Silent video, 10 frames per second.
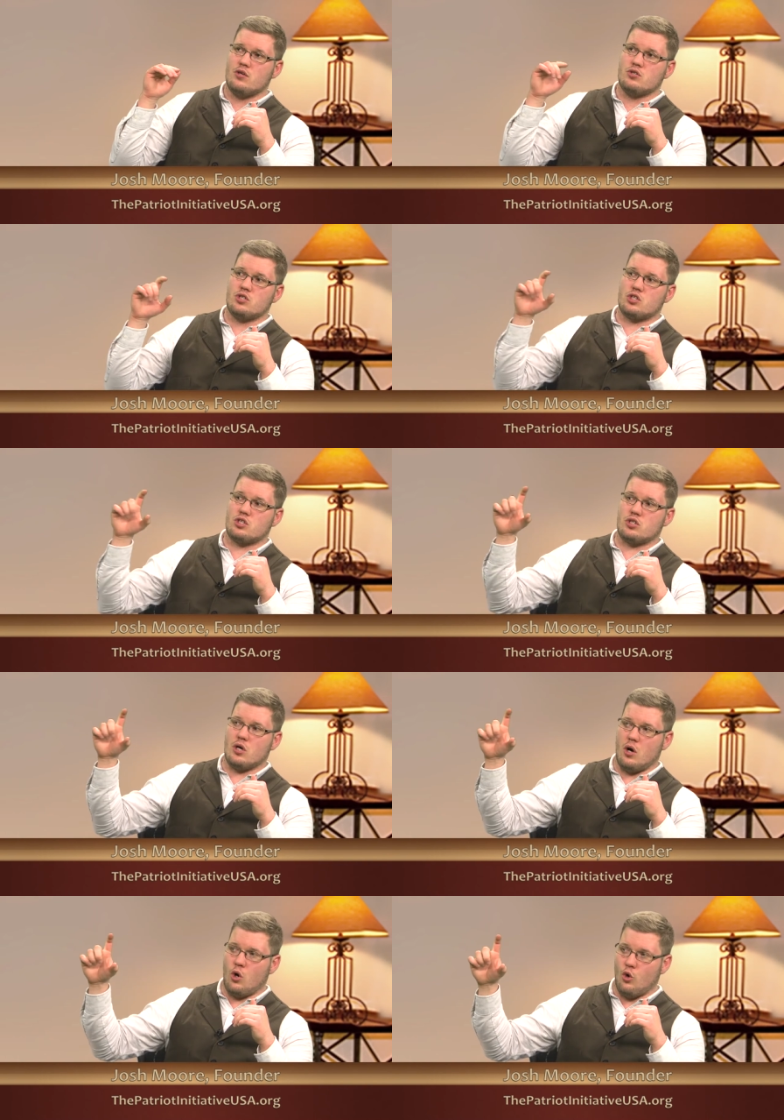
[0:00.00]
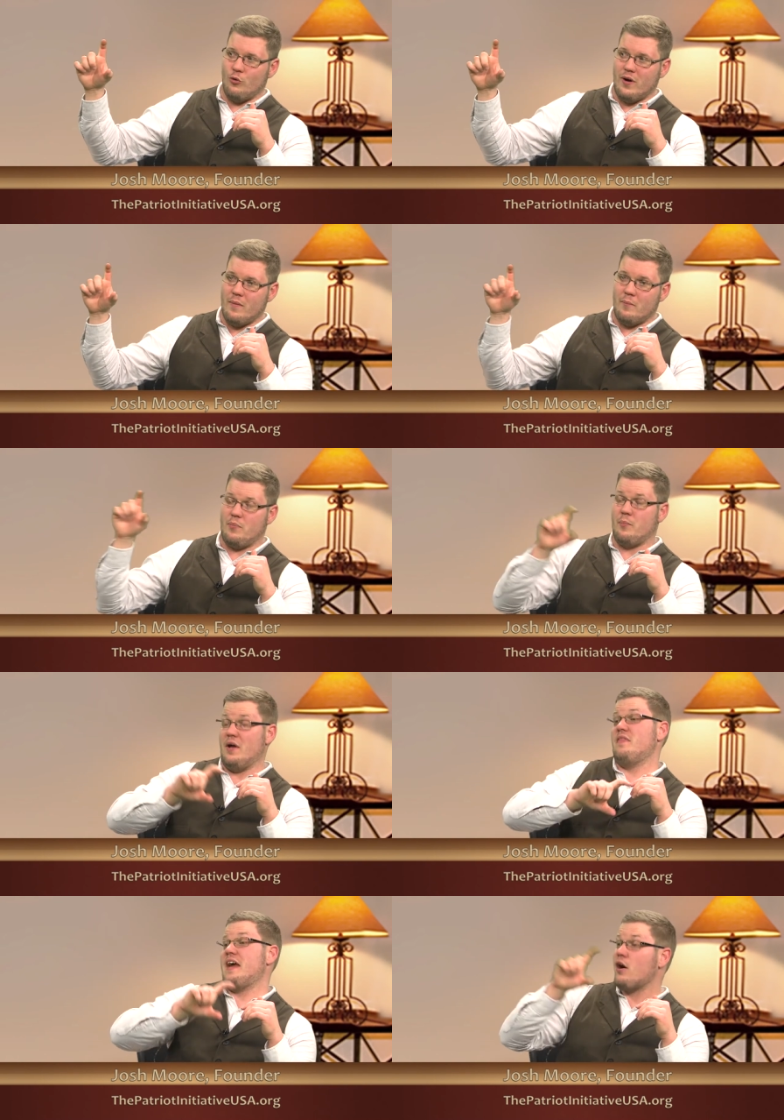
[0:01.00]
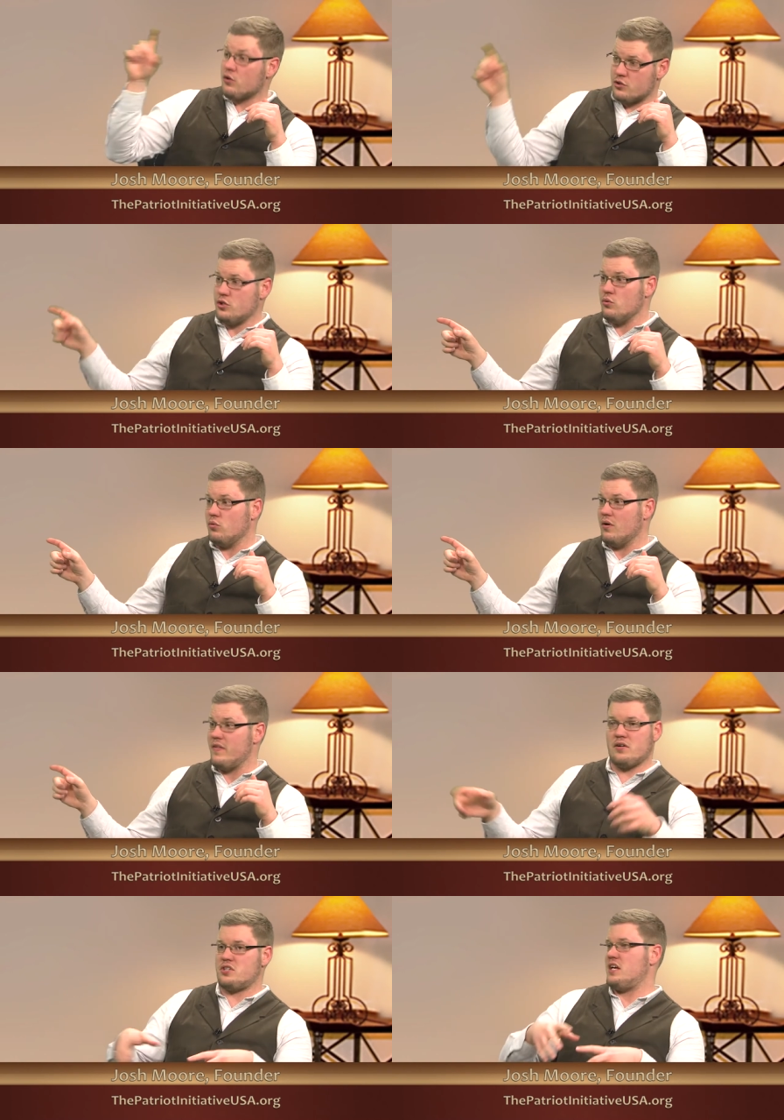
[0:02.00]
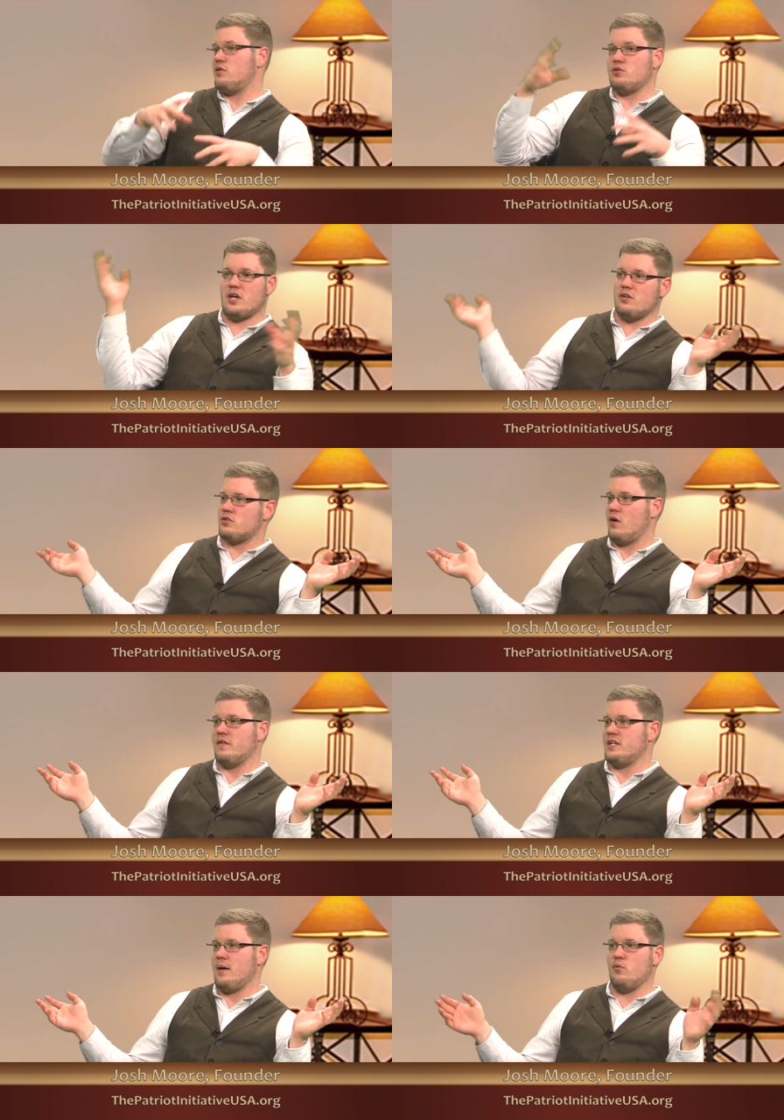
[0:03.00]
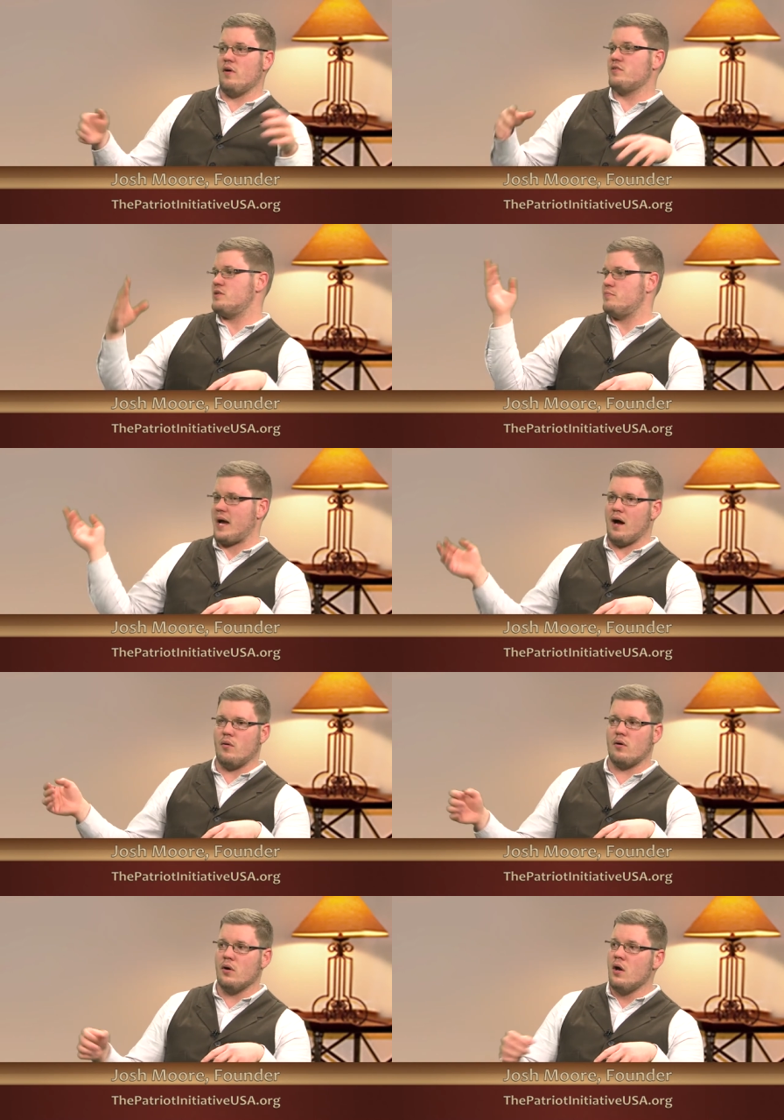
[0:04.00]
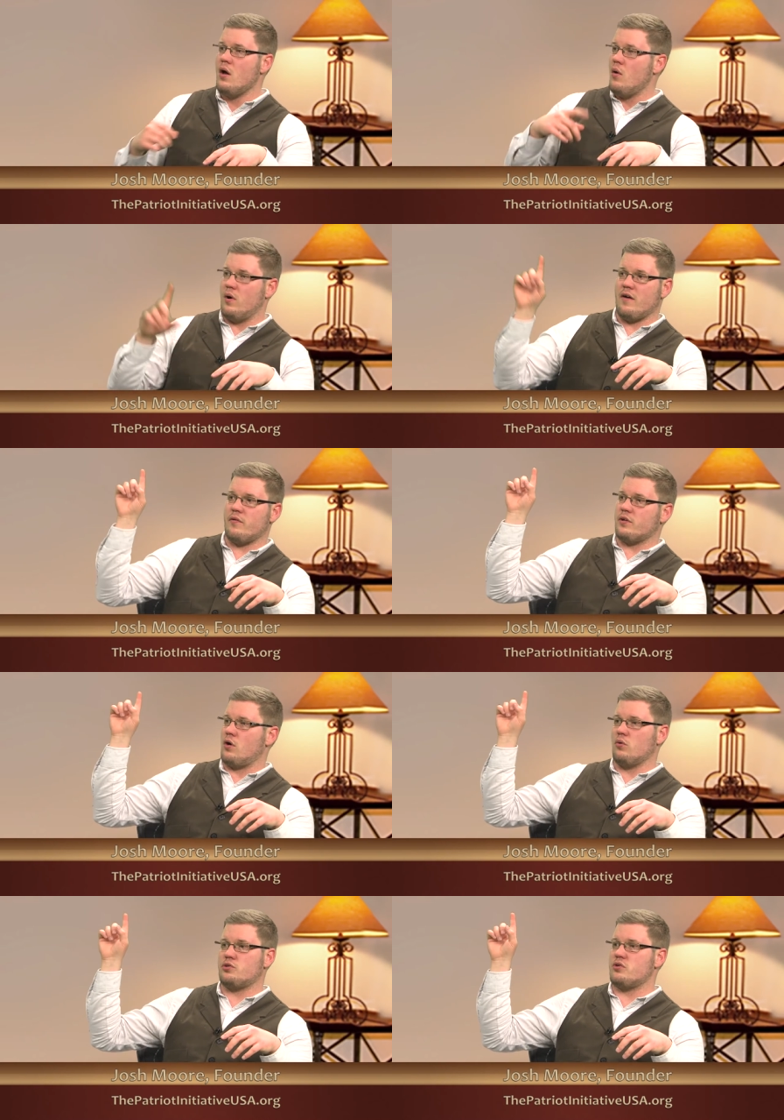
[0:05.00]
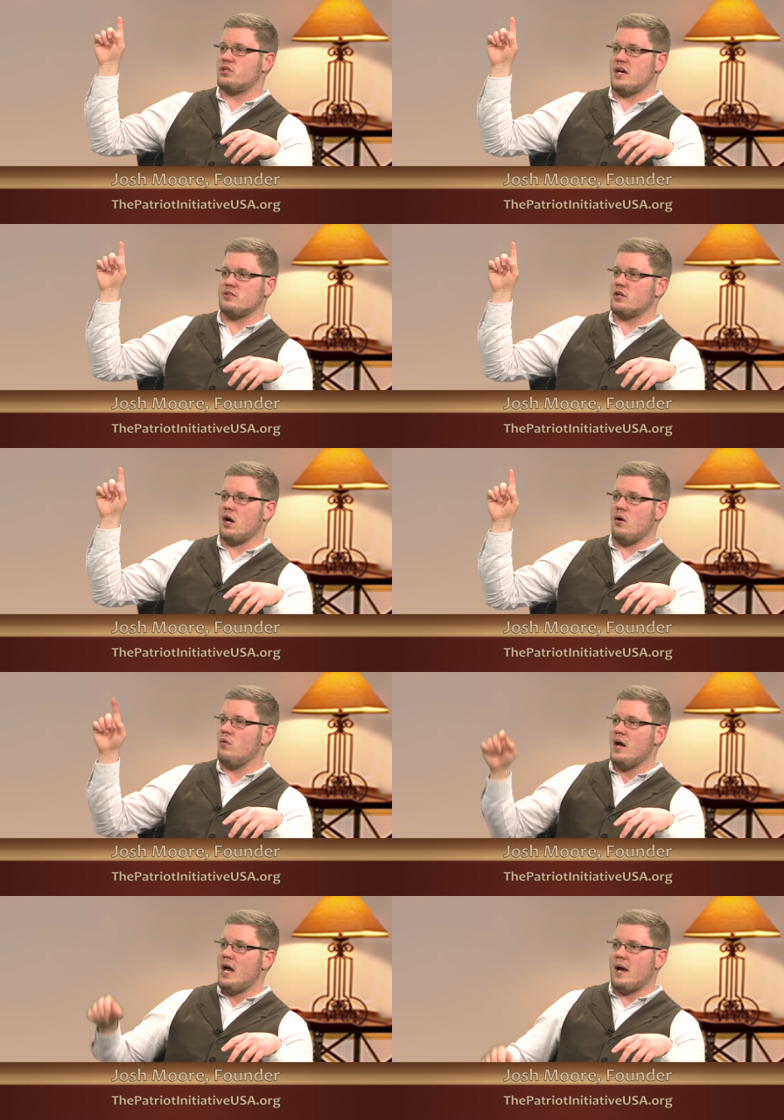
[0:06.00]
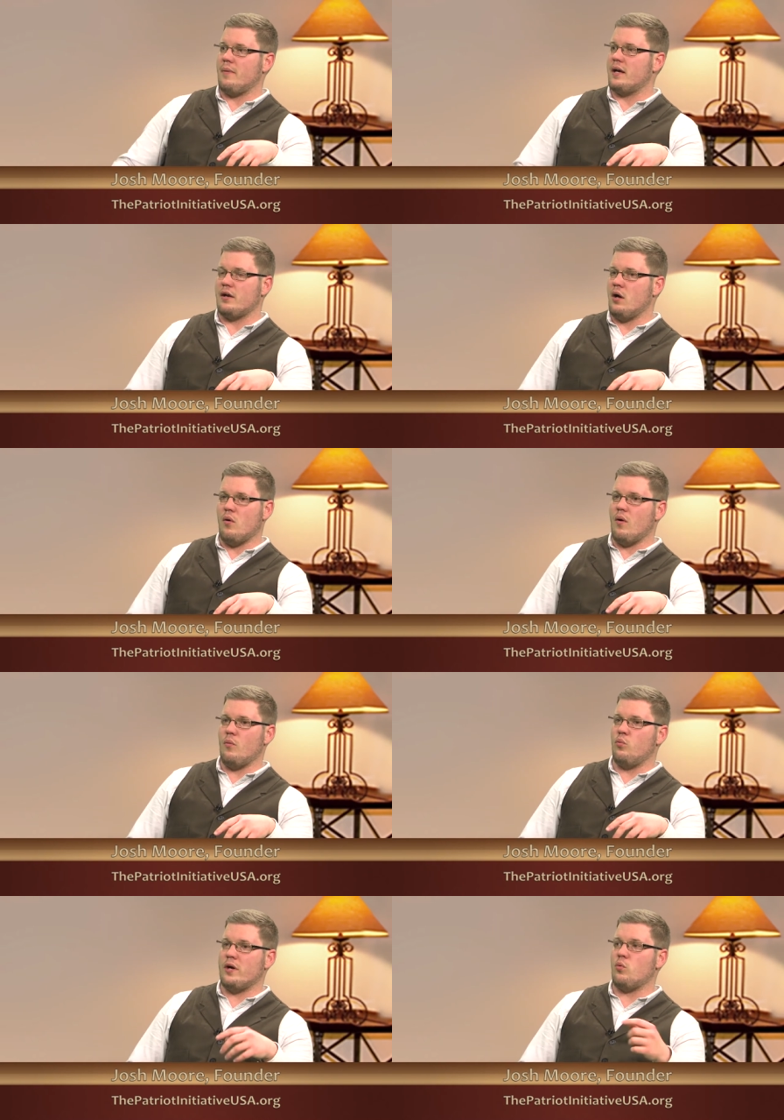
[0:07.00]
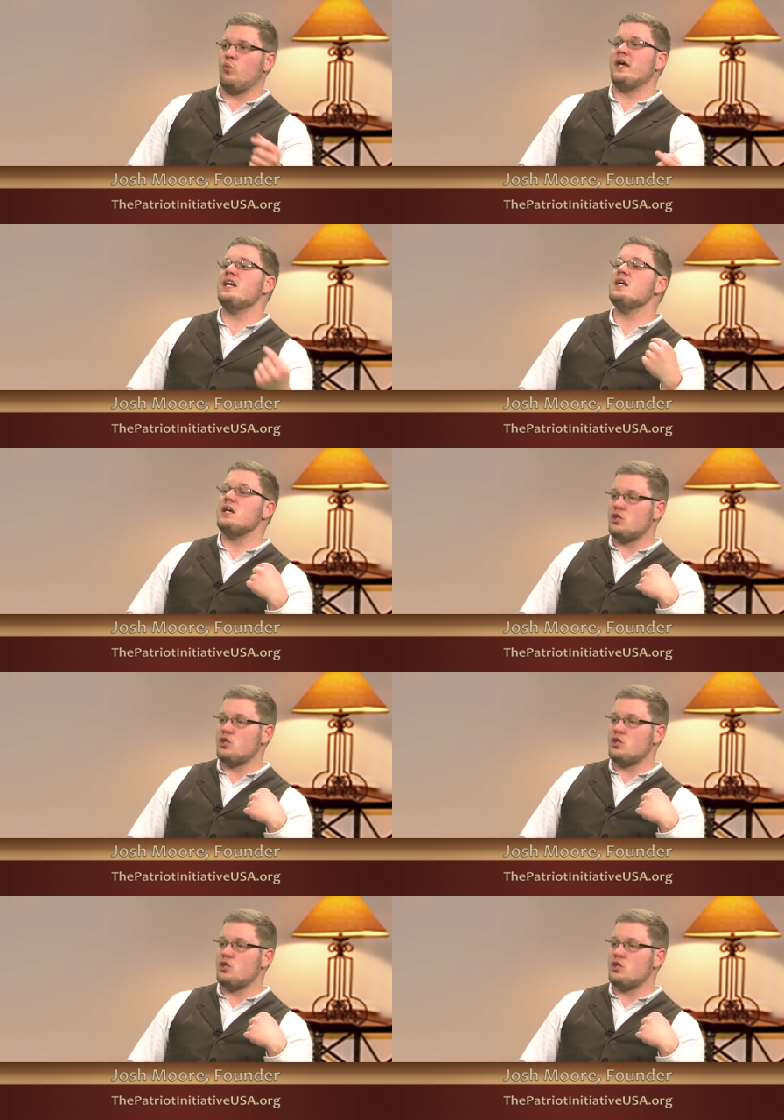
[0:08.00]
So, but theirs do. Their standard changes all the time. Whoever's in power, whatever the culture says, go. I'm like, no, we, we